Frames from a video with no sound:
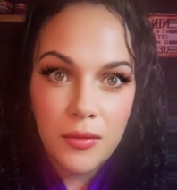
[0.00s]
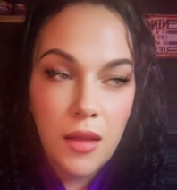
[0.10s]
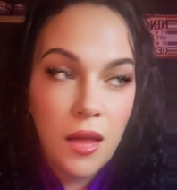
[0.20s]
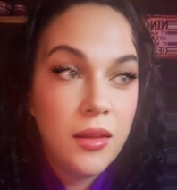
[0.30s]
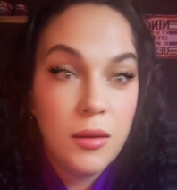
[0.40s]

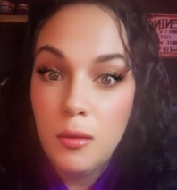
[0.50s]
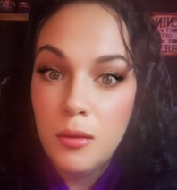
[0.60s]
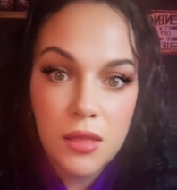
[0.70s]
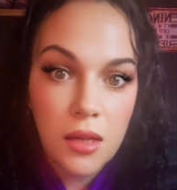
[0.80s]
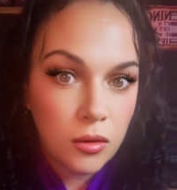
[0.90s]
And then we would
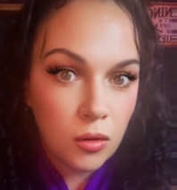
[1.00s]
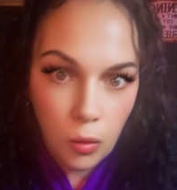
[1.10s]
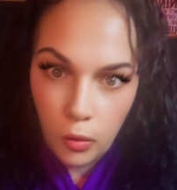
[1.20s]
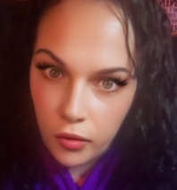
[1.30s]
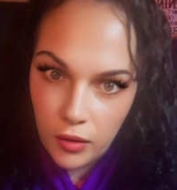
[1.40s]
start the
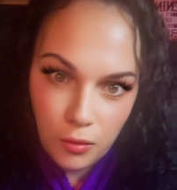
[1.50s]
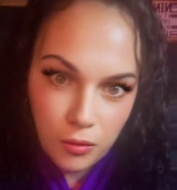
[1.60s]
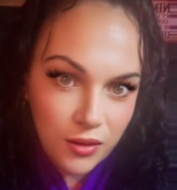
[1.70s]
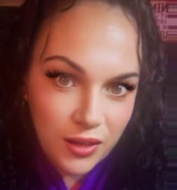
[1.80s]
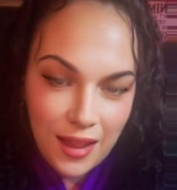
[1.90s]
whole thing
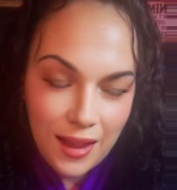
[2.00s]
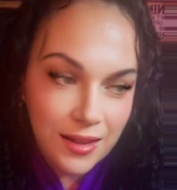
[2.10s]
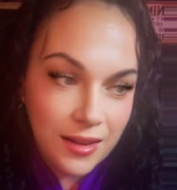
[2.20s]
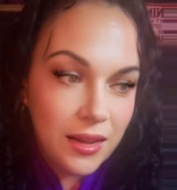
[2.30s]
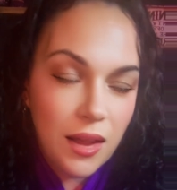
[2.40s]
over
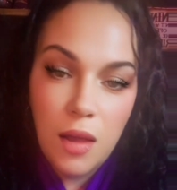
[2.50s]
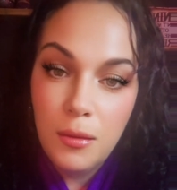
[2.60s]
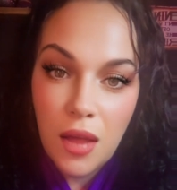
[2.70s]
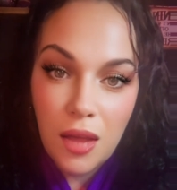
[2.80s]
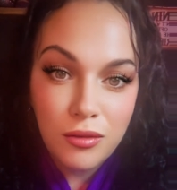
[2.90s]
again. I would
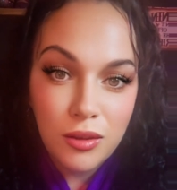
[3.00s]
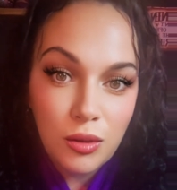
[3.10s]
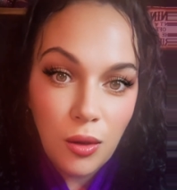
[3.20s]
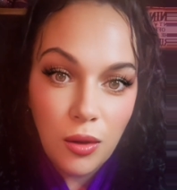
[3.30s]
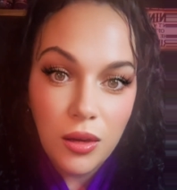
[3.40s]
have to
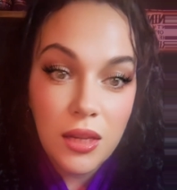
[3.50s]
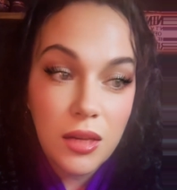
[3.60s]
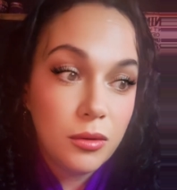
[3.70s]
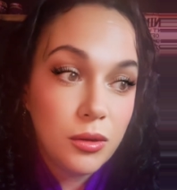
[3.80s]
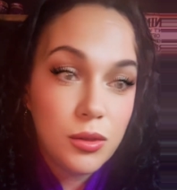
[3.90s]
knock, he
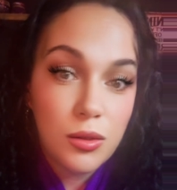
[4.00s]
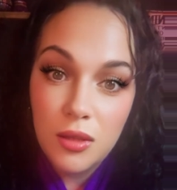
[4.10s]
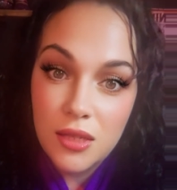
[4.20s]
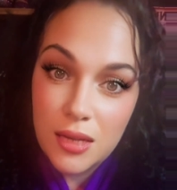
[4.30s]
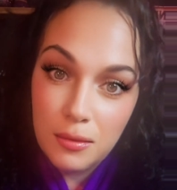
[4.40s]
would do the
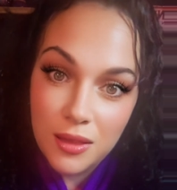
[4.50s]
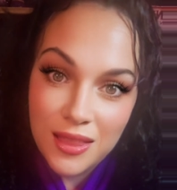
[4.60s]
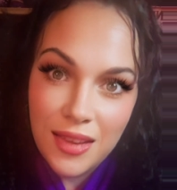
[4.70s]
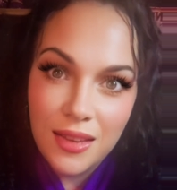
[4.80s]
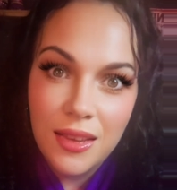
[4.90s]
same
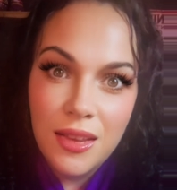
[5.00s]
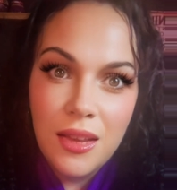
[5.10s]
thing.